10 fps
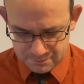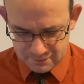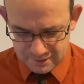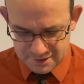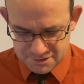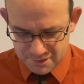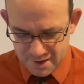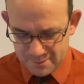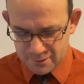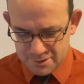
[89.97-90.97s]
and his
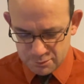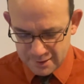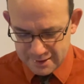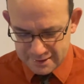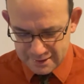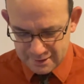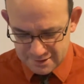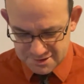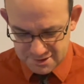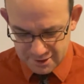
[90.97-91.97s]
raiment was white and
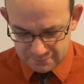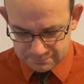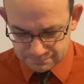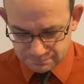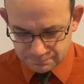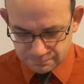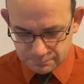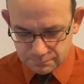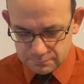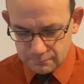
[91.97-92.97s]
glistening.
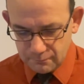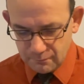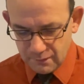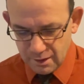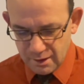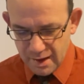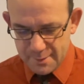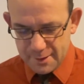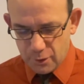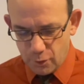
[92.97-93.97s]

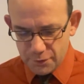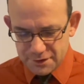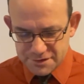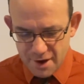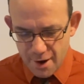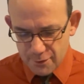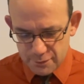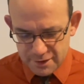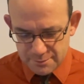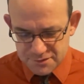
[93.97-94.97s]
And behold, there talked
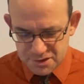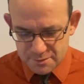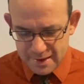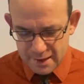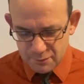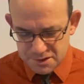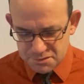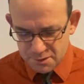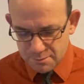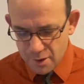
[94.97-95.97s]
with him two men,
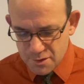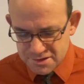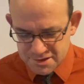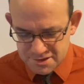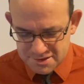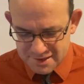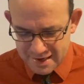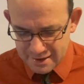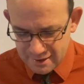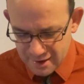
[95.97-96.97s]
which were Moses
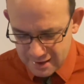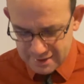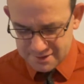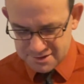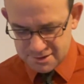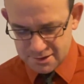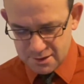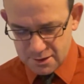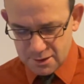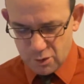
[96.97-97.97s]
and Elias,
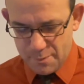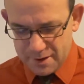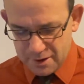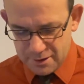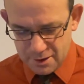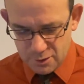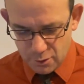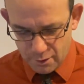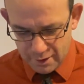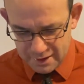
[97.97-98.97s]
who appeared in
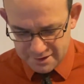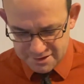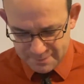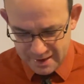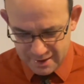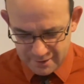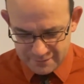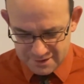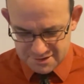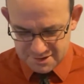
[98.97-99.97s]
glory and spake
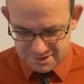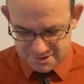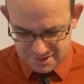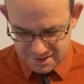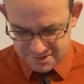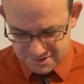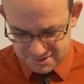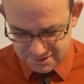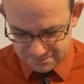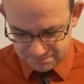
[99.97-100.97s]
of his decease,